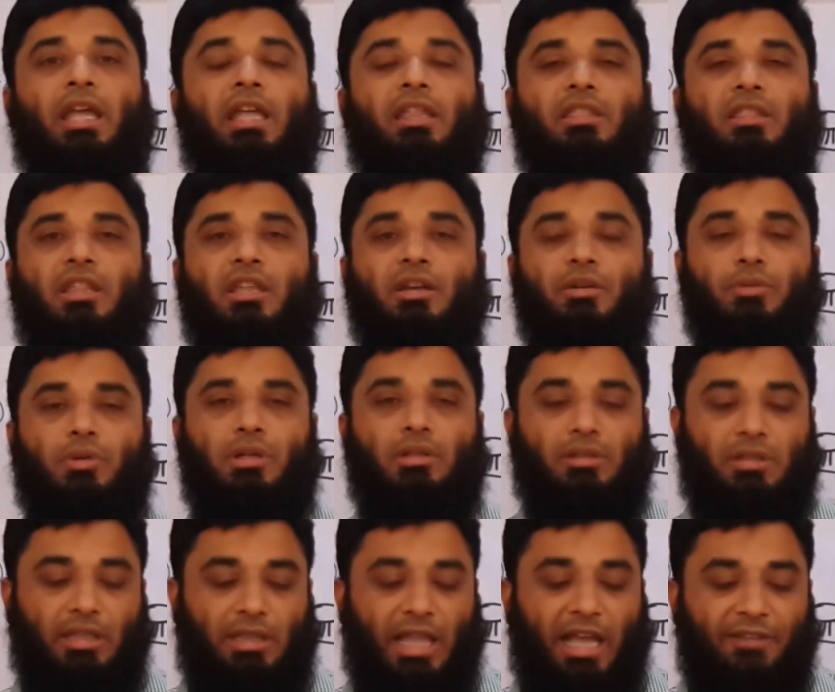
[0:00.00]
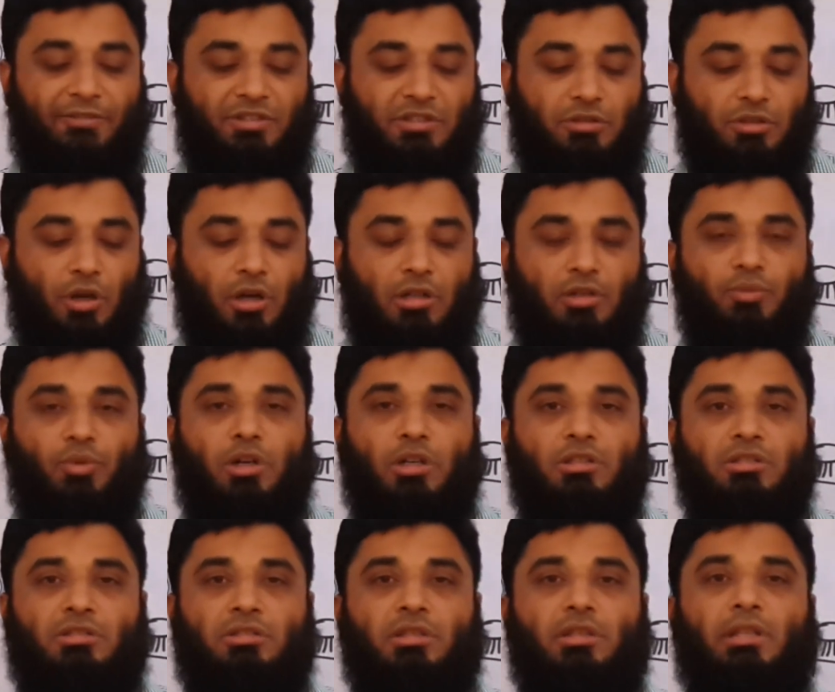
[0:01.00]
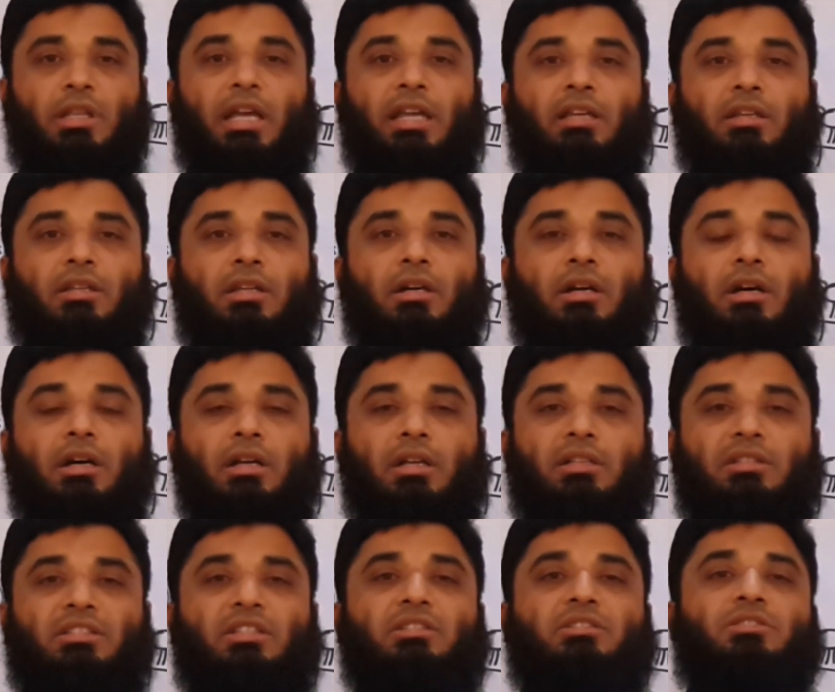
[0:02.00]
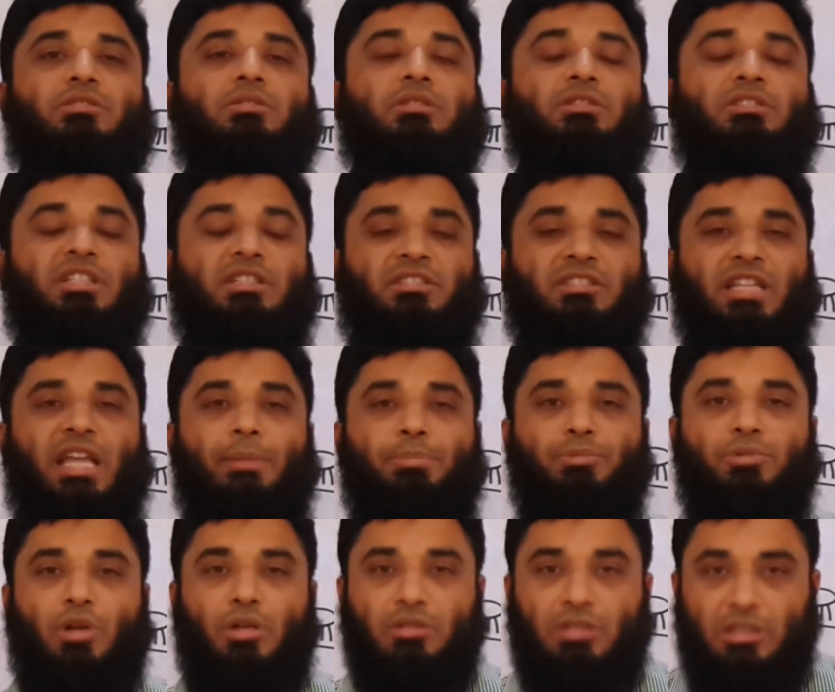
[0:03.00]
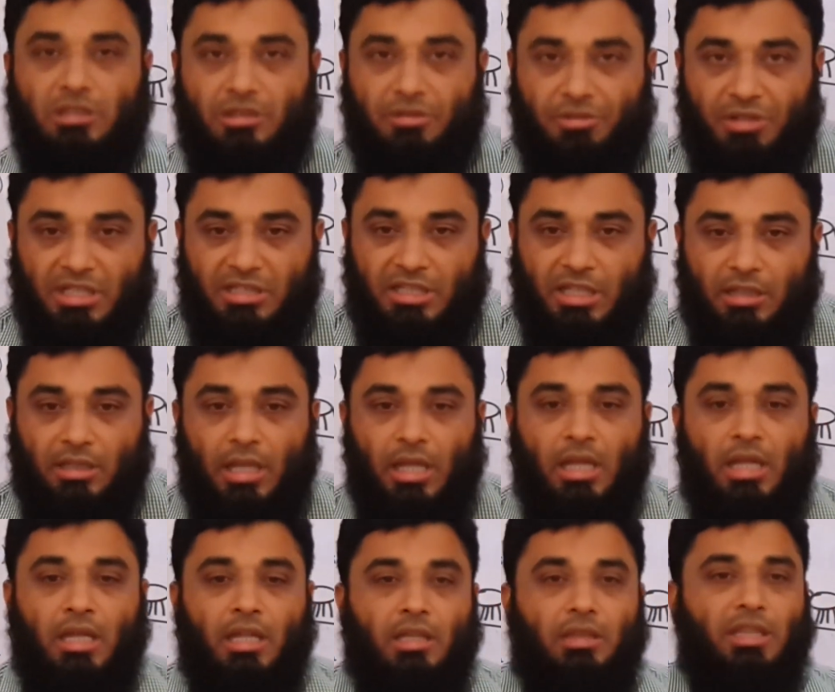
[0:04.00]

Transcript: and there were the livestock was like uh, it, it just kept on increasing,